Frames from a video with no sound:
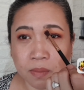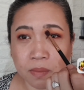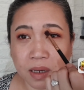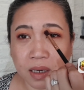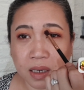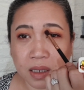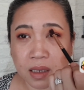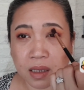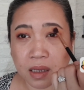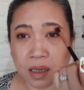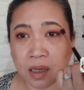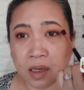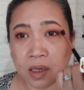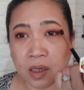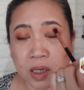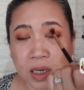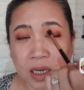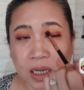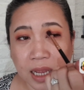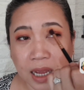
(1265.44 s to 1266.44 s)
But
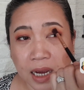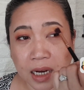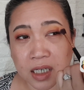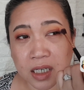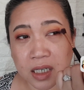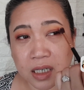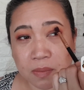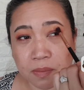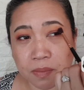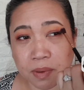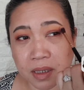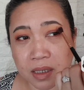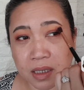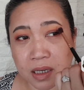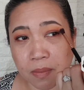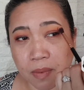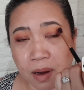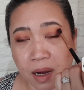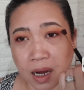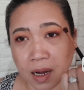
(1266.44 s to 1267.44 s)
you can actually build
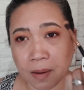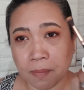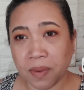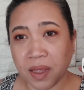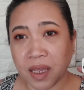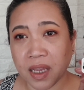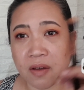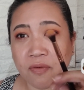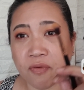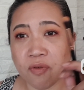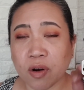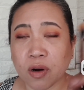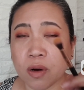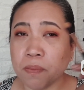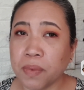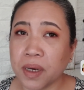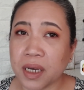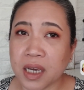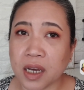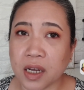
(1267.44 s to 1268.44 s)
them up, and if you're a
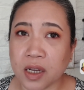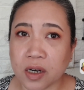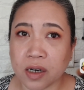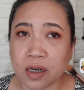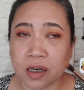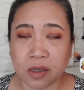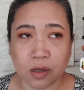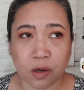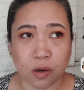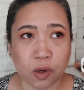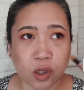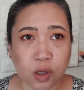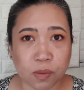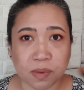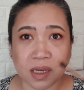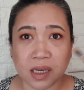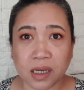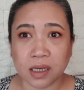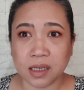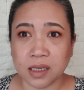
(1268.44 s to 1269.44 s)
beginner, it's going to
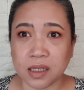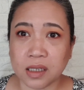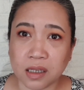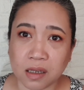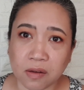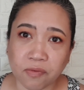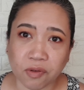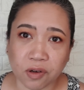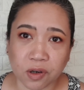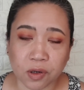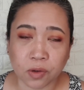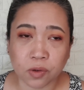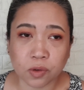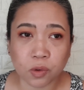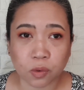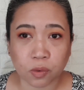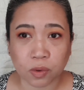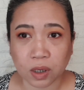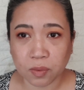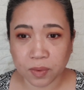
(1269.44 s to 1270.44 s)
be easy for you
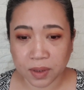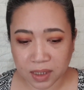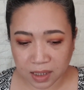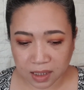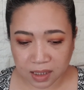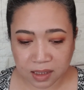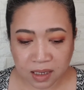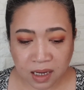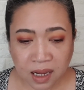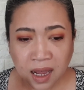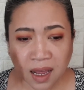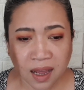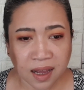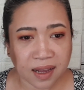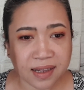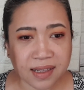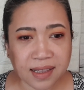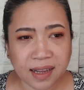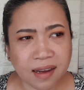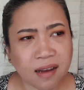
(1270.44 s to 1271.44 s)
to work with this.
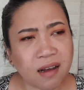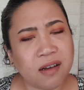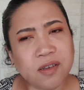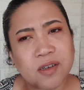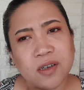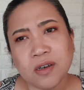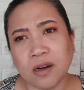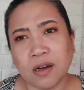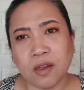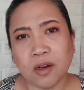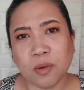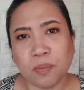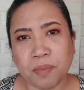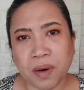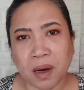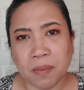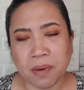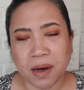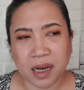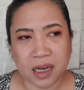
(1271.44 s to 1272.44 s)
Unlike other
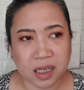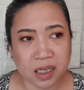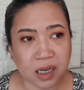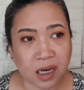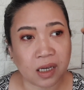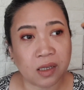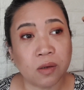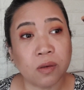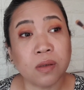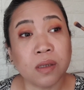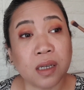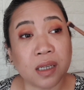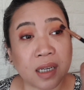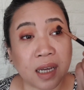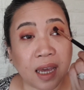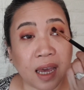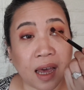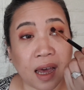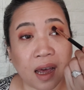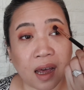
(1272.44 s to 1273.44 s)
ColourPop eyeshadows that
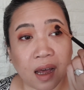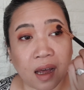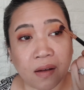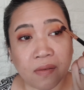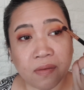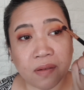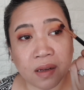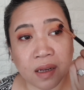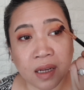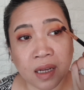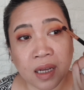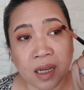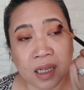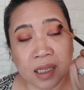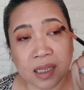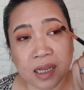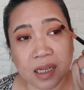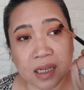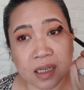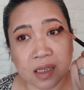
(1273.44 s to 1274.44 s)
I have,
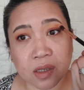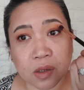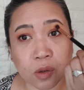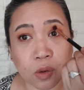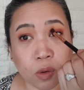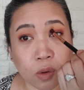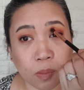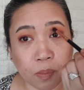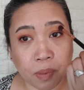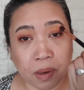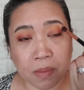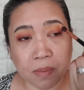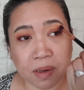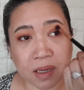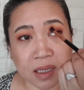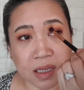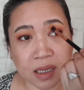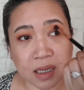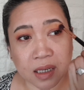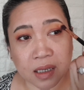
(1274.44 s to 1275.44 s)
that is too
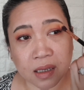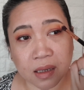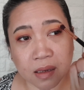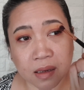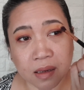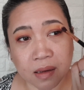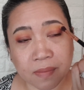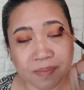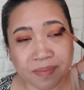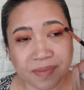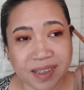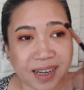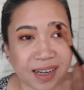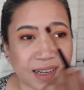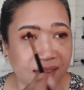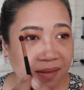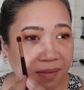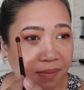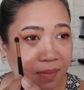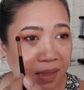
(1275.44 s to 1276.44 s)
pigmented,
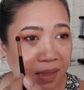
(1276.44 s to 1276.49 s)
that,